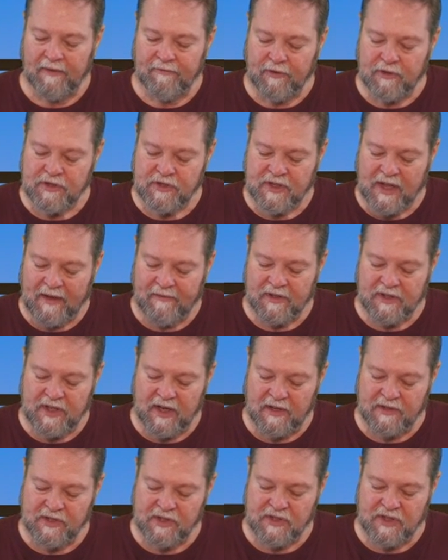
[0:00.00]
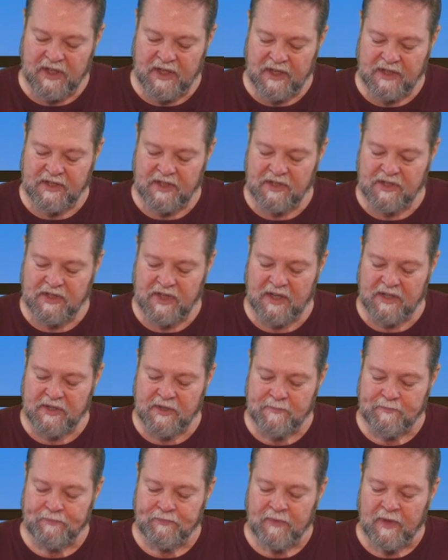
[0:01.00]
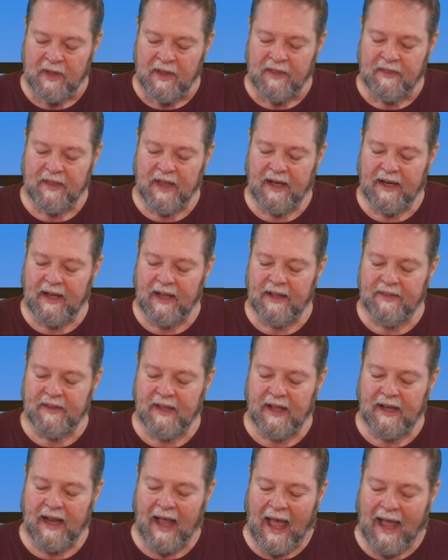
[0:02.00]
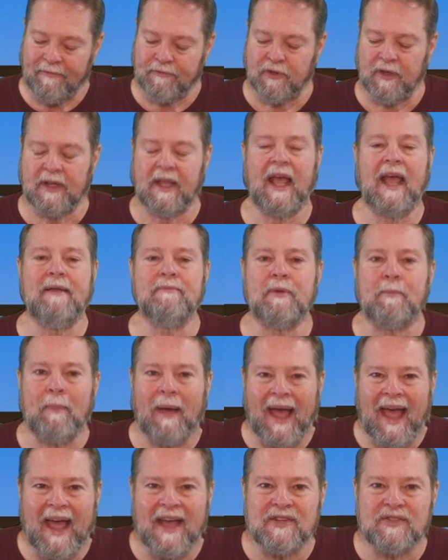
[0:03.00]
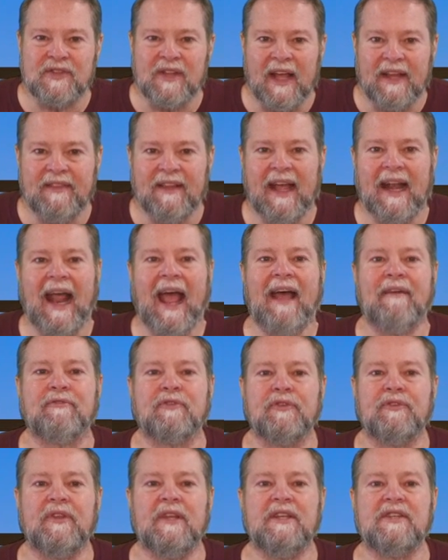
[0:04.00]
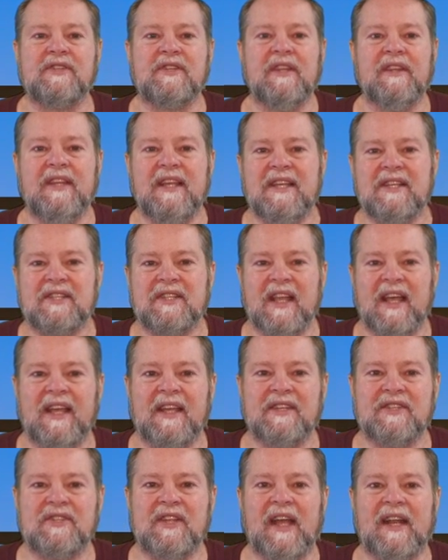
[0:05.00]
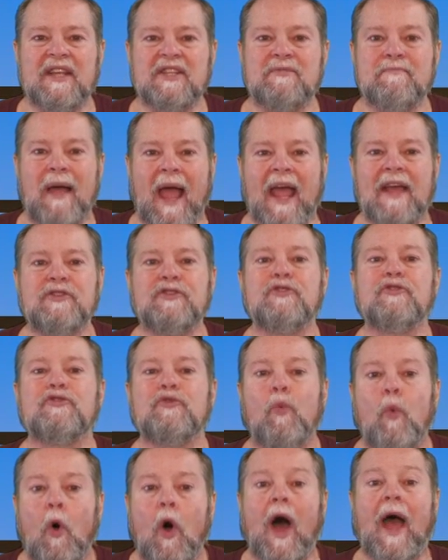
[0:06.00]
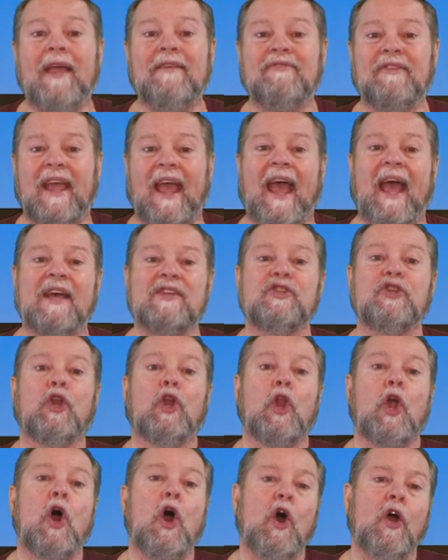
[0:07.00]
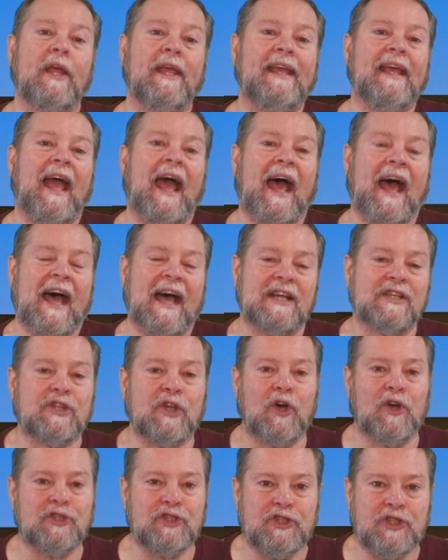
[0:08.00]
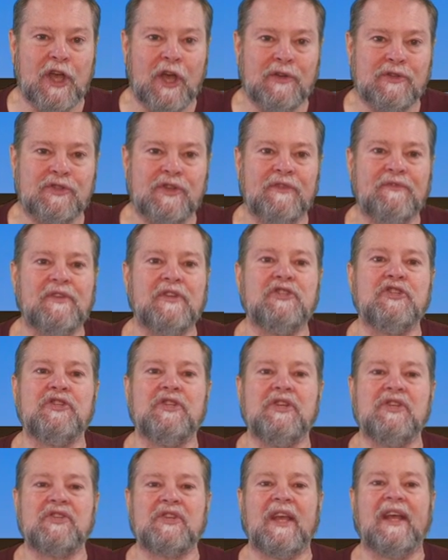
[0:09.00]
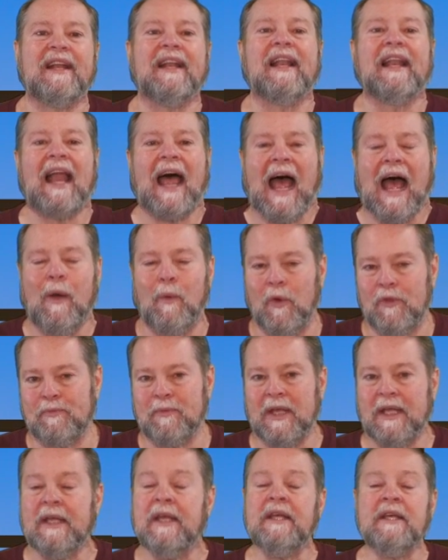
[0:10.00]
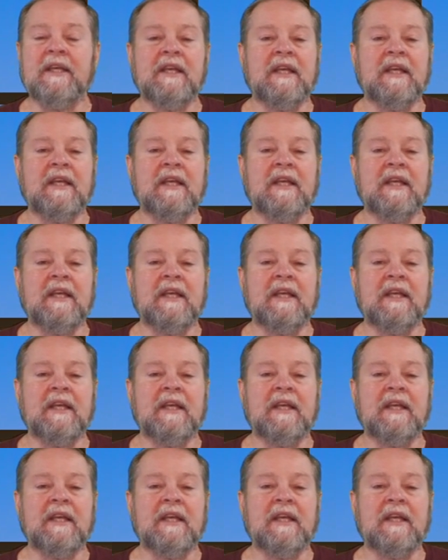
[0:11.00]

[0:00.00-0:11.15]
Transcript: verse 7 tells us this it says, that, that, that, after it came to pass that, that after these, these things that his master's wife cast longing eyes on joseph and she said lie with me